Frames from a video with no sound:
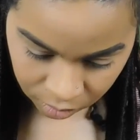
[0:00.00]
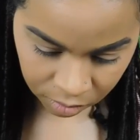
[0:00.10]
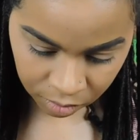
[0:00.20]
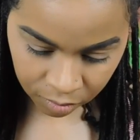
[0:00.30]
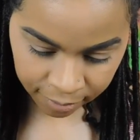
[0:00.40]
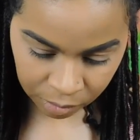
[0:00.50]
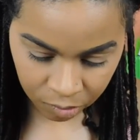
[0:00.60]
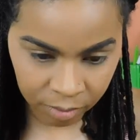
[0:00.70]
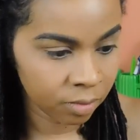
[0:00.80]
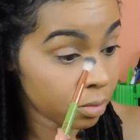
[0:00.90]

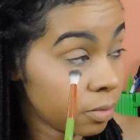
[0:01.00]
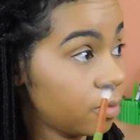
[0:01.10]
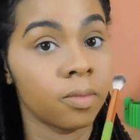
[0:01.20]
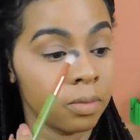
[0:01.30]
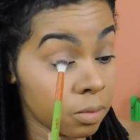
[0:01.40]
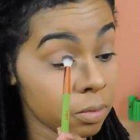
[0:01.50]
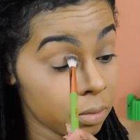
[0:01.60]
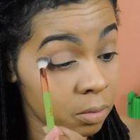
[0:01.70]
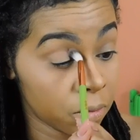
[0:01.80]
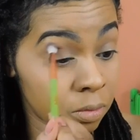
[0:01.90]
So
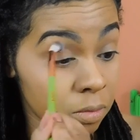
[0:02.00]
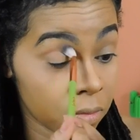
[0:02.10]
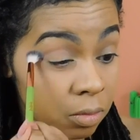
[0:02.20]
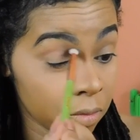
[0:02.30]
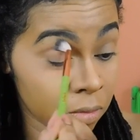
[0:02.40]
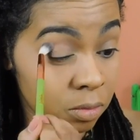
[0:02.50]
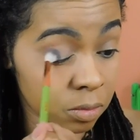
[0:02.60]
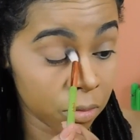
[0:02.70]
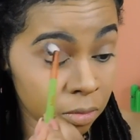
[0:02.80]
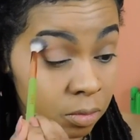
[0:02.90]
we're going to get
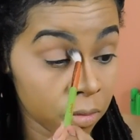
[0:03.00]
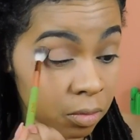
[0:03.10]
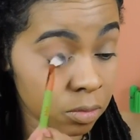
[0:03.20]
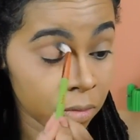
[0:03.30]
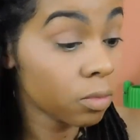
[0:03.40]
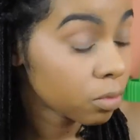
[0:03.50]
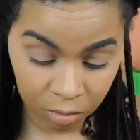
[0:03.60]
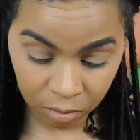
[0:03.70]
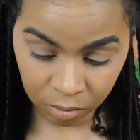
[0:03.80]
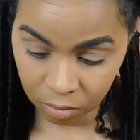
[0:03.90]
right started.
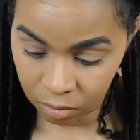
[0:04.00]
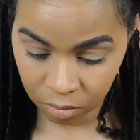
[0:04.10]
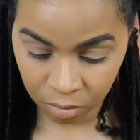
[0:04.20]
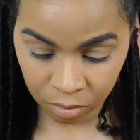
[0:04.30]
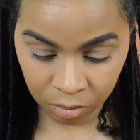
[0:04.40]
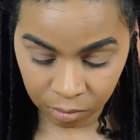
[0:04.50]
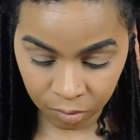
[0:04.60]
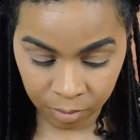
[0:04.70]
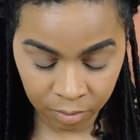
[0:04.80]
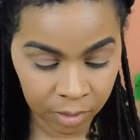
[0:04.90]
I'm using
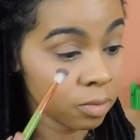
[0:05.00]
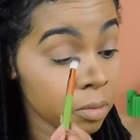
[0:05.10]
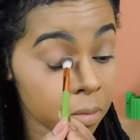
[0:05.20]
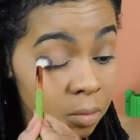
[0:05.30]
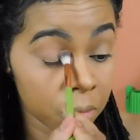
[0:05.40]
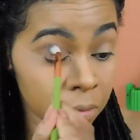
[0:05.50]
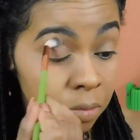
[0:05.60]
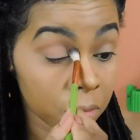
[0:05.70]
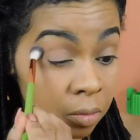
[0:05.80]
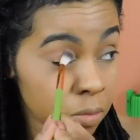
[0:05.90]
my Violet Voss
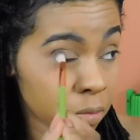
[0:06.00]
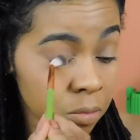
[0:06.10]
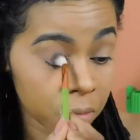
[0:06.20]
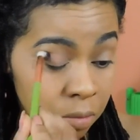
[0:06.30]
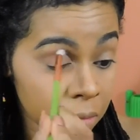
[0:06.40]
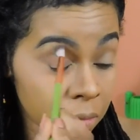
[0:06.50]
palette, and